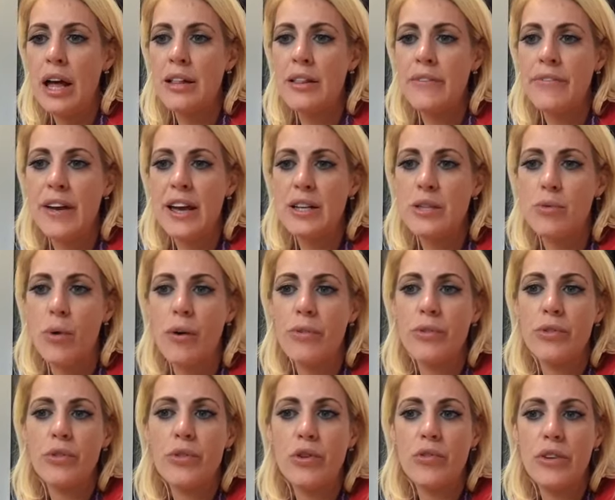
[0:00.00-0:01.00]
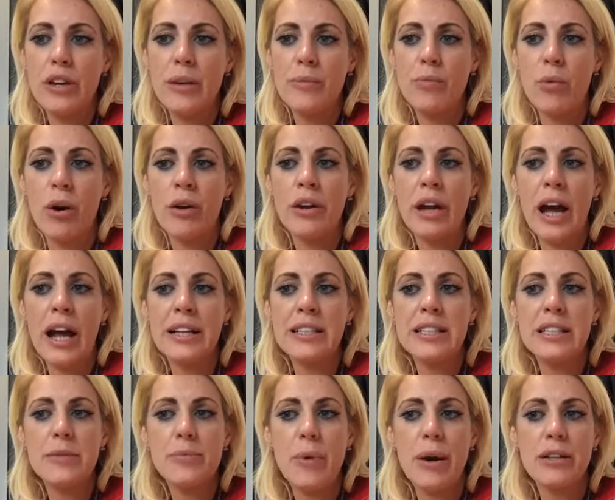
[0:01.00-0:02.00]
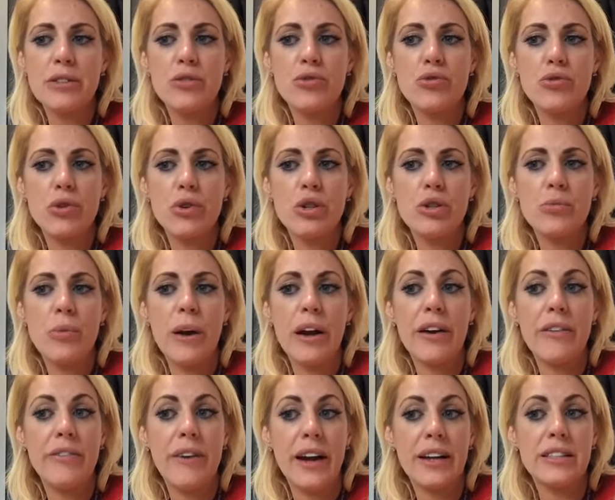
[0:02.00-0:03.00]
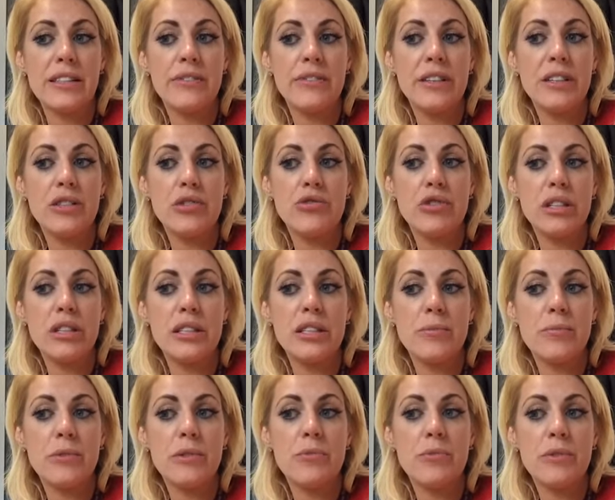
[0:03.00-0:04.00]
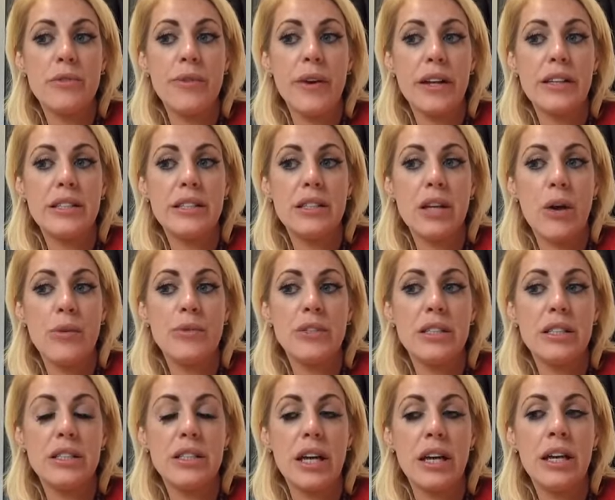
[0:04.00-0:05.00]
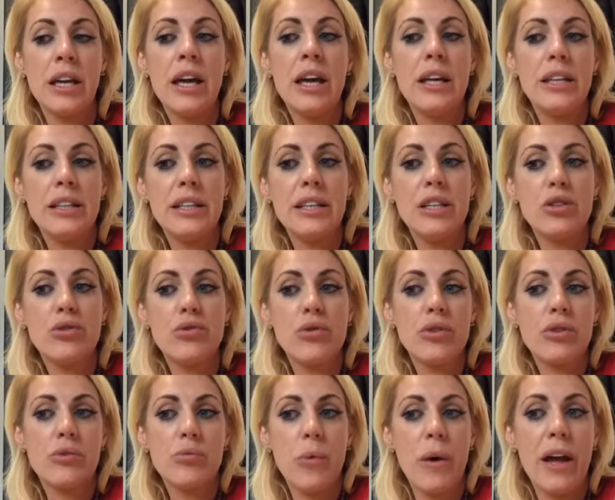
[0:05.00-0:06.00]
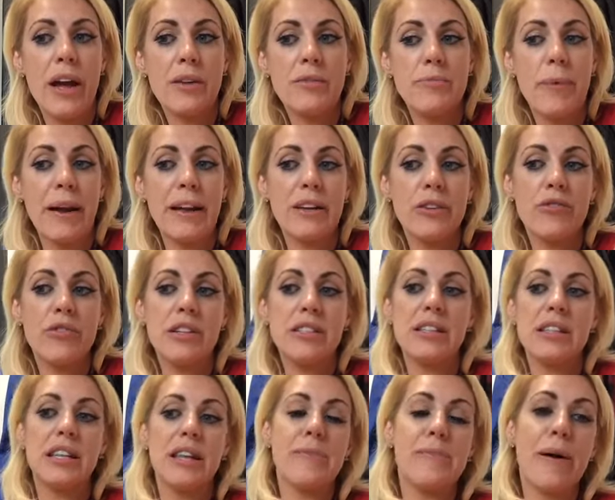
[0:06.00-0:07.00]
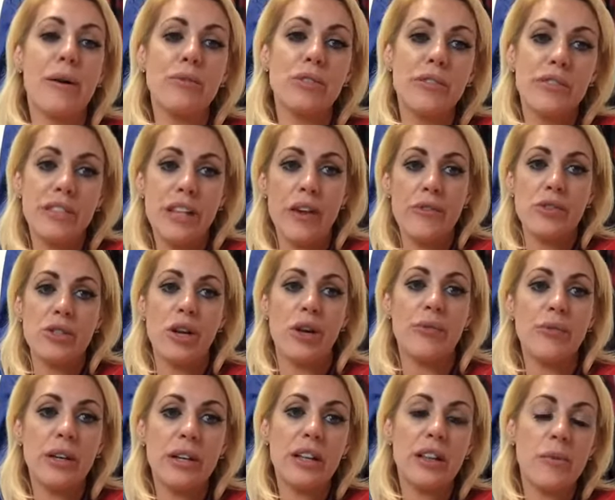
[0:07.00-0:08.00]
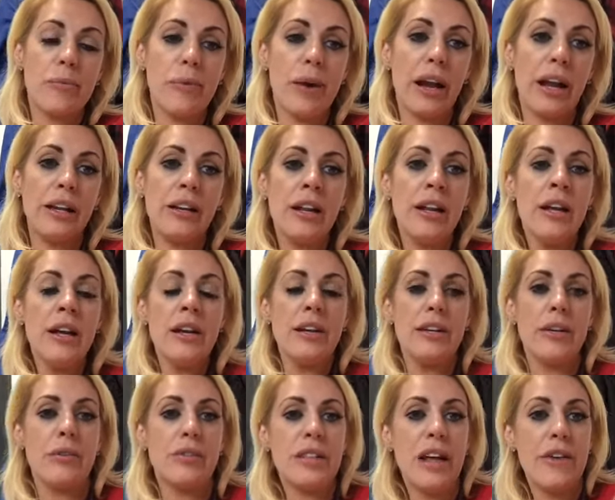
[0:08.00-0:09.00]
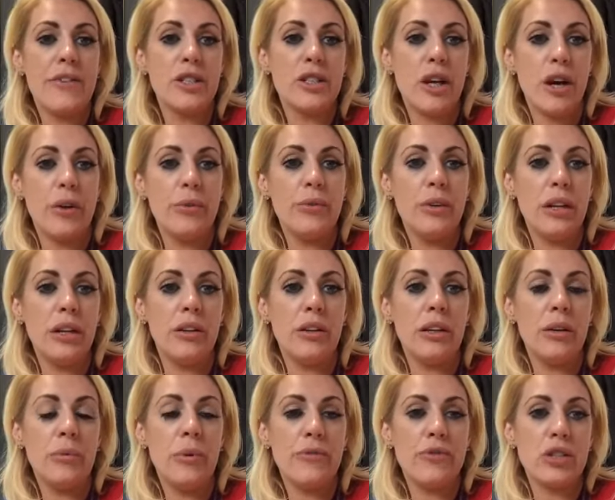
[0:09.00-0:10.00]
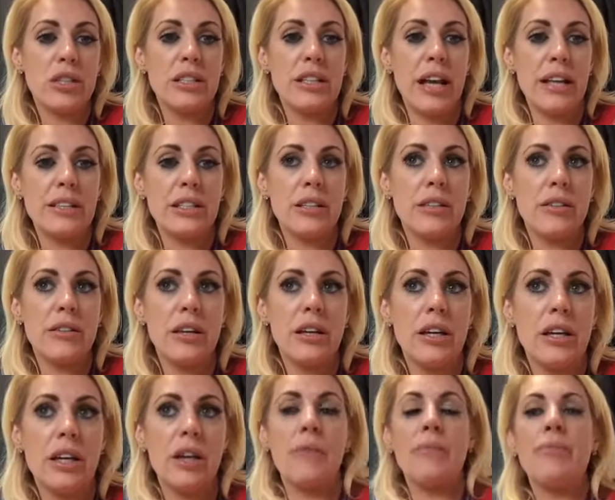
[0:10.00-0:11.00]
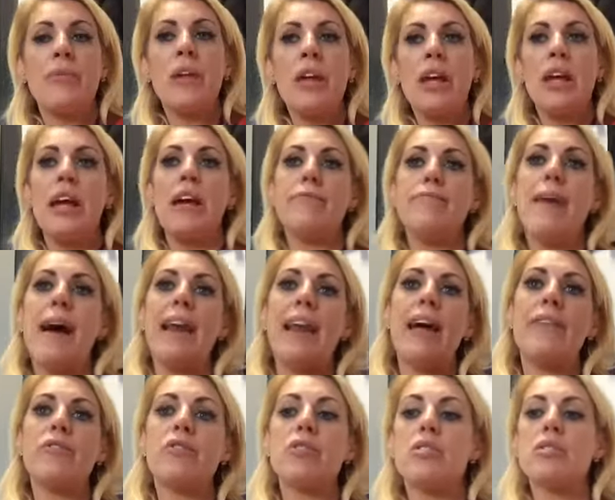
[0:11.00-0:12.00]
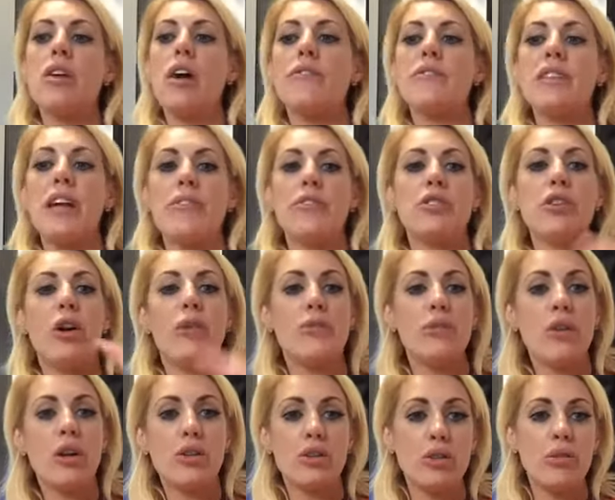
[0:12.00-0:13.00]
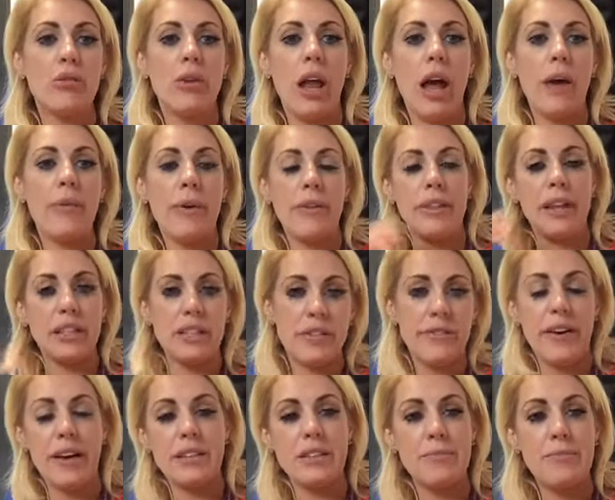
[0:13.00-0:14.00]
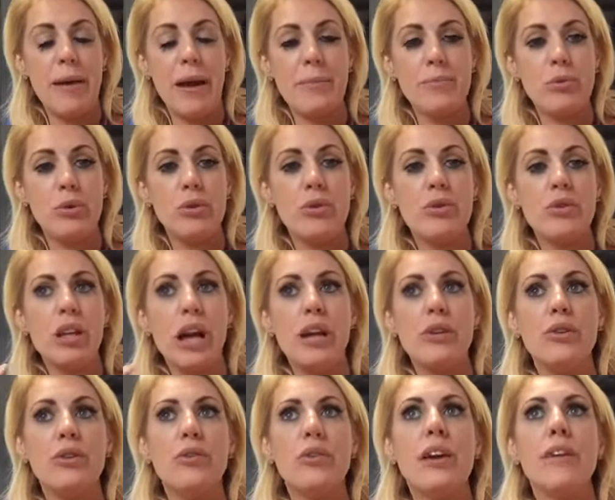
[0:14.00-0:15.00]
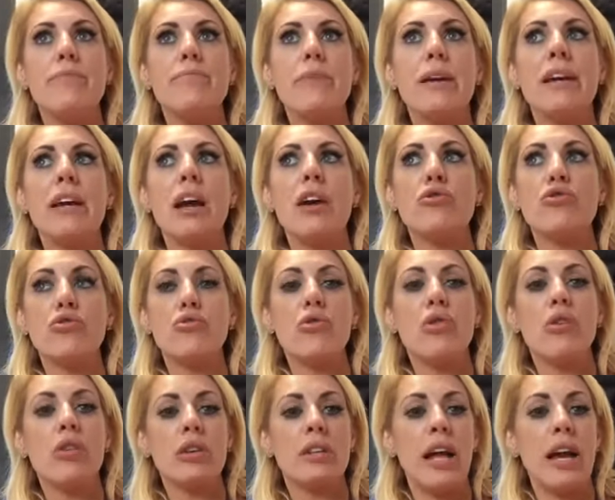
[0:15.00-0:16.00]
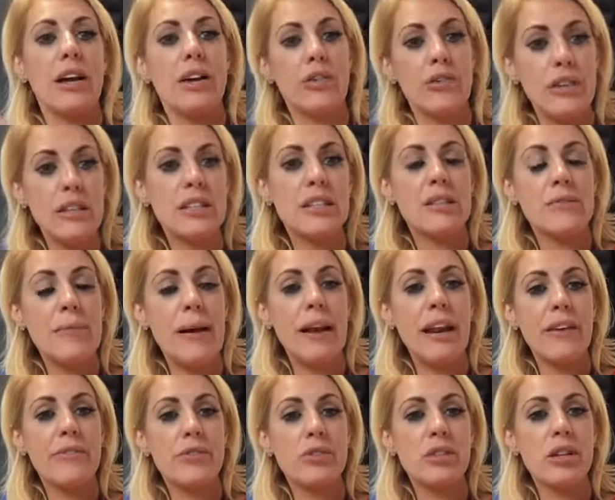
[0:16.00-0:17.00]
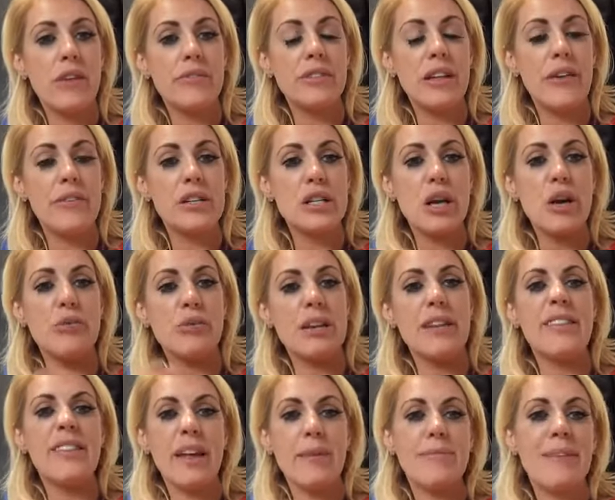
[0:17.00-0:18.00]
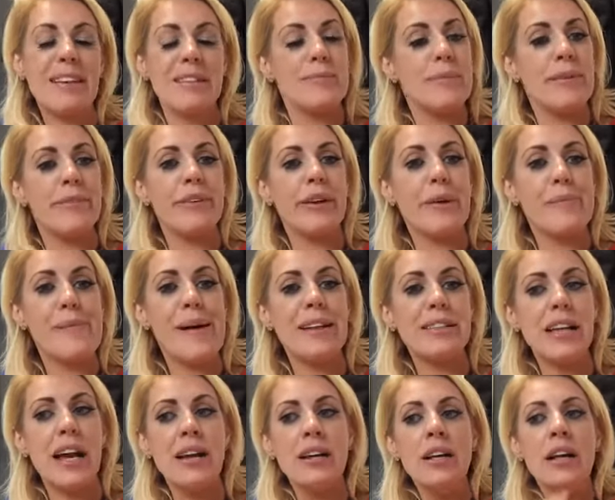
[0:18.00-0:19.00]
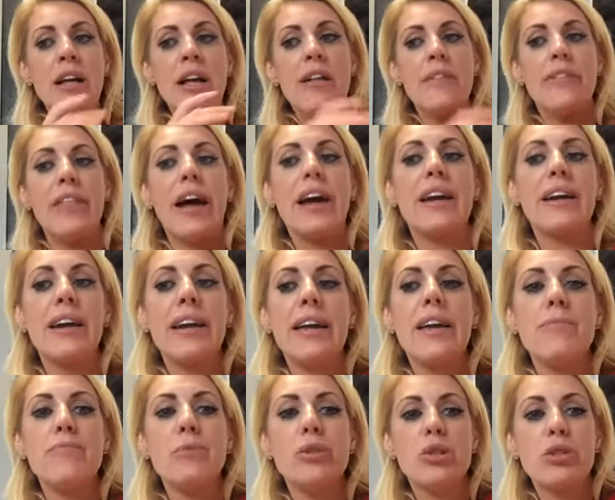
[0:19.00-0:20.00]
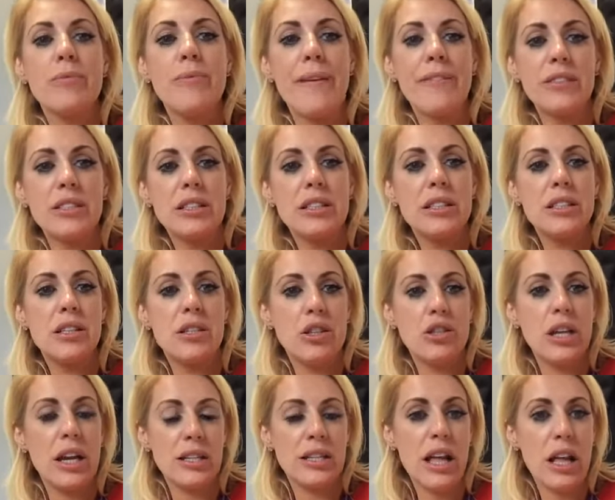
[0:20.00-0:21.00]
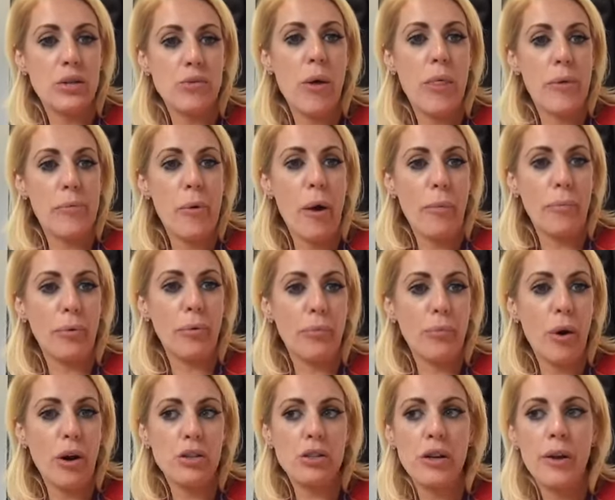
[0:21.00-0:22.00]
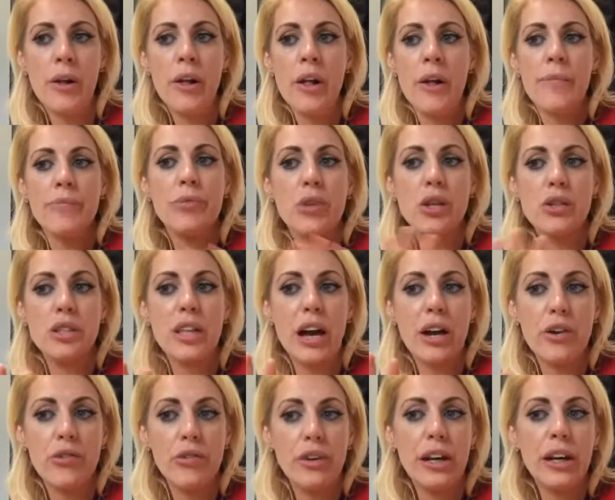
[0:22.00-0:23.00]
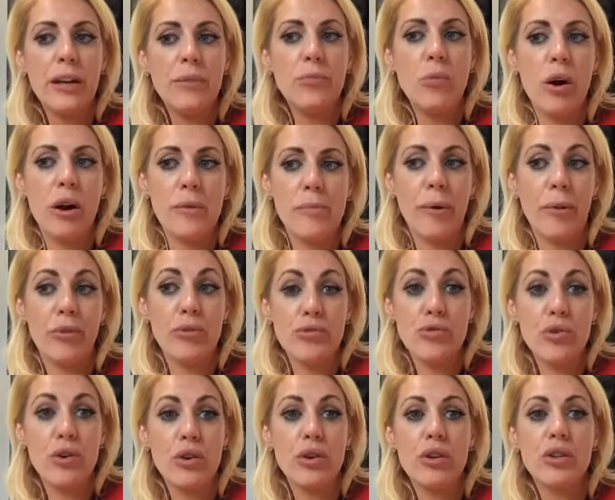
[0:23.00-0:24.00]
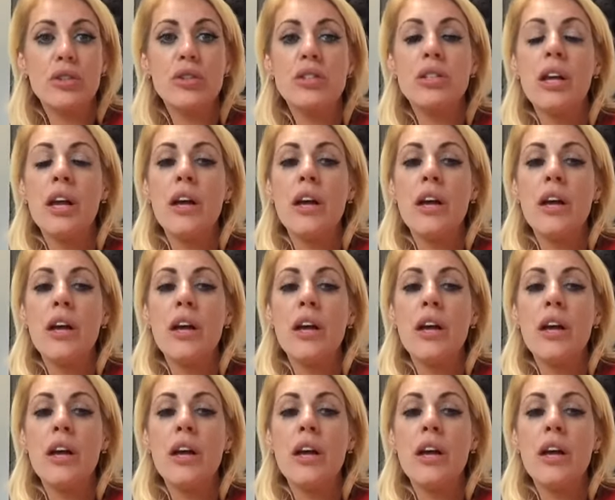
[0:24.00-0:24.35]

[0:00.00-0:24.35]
first one, the green one, antidepressant drugs work effectively to treat symptoms of OCD. These drugs work by increasing the amount of serotonin in the brain. Now, serotonin, we've just said, if my levels of serotonin are too low and that's affecting my mood, and you give me a drug that increases my levels of serotonin and that makes me feel better, that could give me some evidence to suggest that's what the problem was. So that green one about the drugs,